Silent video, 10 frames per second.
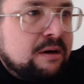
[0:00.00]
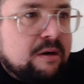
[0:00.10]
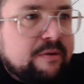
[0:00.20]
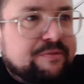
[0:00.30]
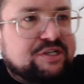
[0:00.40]

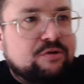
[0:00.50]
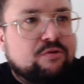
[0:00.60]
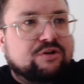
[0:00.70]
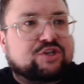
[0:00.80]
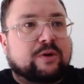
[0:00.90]
I mean, we've still
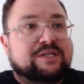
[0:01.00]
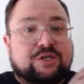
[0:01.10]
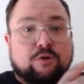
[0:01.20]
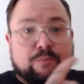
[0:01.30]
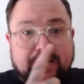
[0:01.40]
got
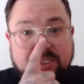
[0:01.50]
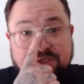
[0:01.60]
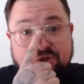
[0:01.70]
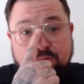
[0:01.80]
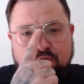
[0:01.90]
20-odd minutes. We're
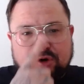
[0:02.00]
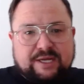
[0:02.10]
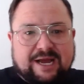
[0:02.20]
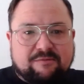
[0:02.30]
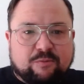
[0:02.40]
still more than
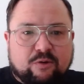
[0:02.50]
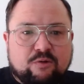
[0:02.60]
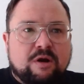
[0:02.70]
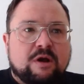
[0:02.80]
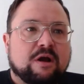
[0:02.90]

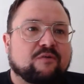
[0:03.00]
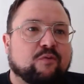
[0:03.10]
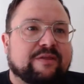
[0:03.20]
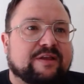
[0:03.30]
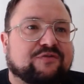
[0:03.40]
capable of
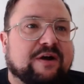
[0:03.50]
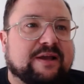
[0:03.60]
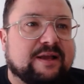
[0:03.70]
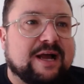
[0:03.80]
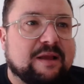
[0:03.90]
winning this
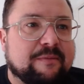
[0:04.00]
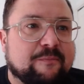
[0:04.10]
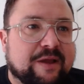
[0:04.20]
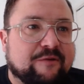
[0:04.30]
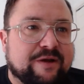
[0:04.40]
fucking game.
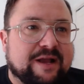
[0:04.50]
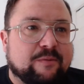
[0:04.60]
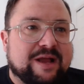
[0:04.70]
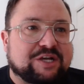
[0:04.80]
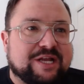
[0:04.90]
But if we
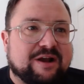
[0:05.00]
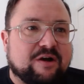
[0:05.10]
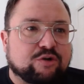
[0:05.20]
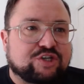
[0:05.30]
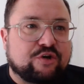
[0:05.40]
actually have
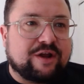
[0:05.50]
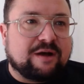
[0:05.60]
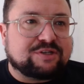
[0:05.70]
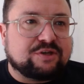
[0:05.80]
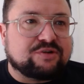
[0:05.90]
got to turn
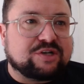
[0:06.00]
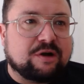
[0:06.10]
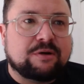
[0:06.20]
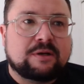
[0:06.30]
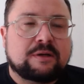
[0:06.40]
up to do
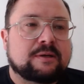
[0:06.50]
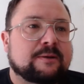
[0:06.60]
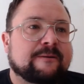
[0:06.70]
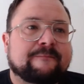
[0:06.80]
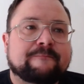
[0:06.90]
so.
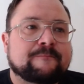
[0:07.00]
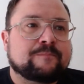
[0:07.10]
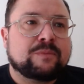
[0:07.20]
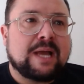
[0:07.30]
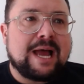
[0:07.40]

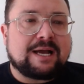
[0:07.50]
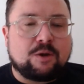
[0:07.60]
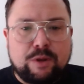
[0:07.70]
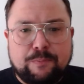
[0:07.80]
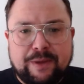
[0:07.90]
How
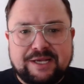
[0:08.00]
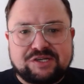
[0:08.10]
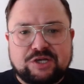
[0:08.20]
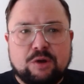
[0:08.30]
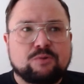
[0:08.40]
can we be
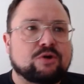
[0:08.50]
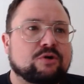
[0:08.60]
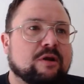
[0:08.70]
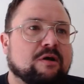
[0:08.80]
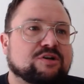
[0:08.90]
so
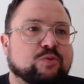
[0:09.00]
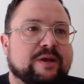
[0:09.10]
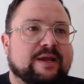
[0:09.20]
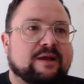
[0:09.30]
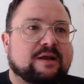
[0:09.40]
good last
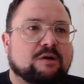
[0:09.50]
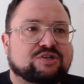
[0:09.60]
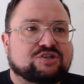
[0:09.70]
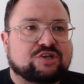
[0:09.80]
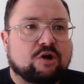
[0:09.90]
week and go to
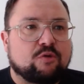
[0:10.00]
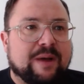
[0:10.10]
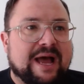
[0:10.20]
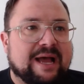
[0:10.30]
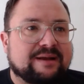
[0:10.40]
so
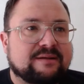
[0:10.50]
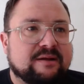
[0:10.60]
bad